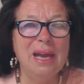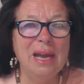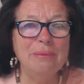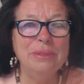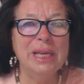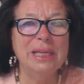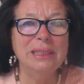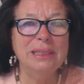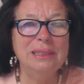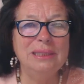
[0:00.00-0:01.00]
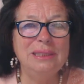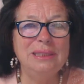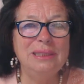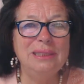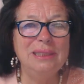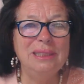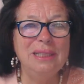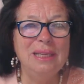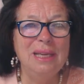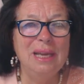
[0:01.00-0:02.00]
I'm that.
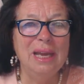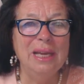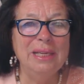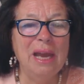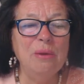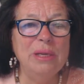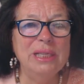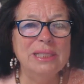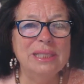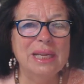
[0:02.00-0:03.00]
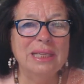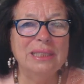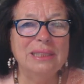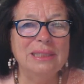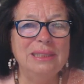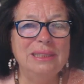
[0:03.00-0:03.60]
And now understand